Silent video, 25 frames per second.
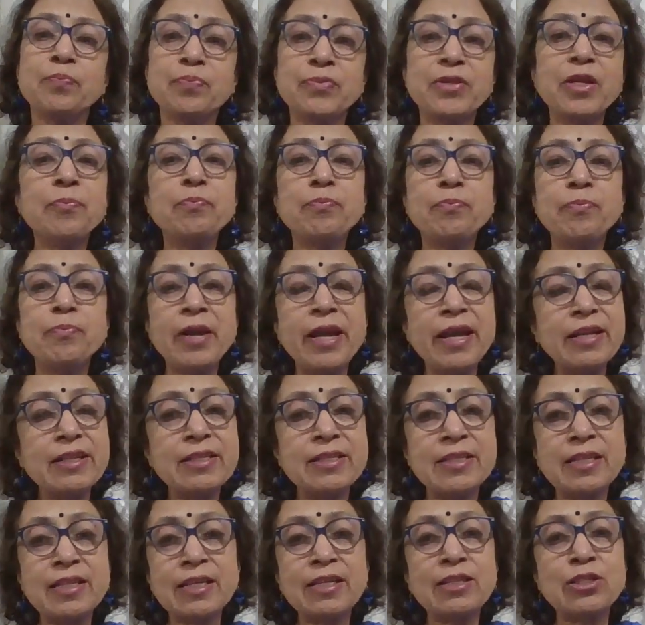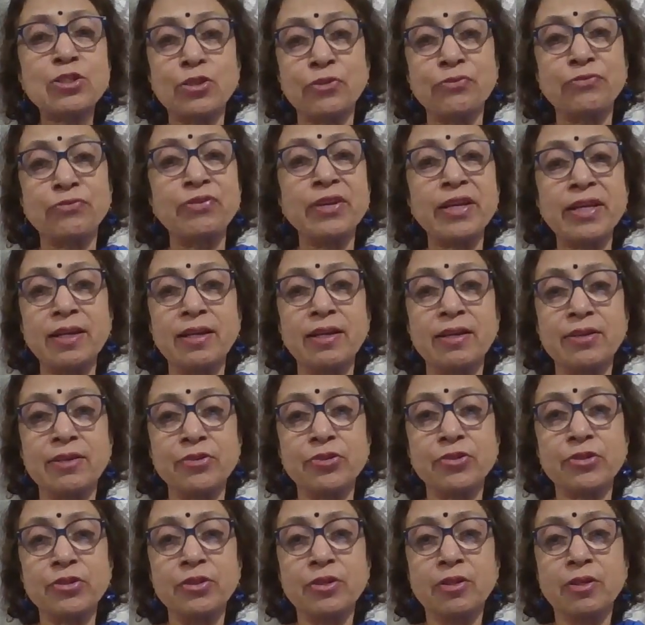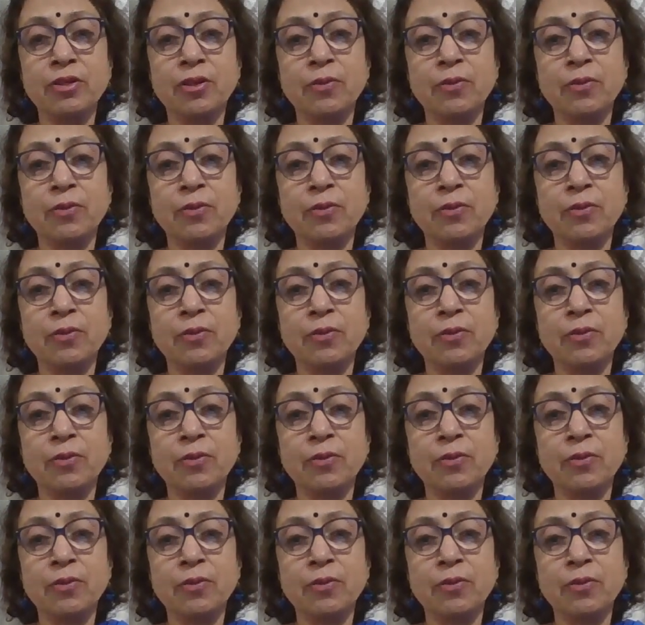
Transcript: the basics of English.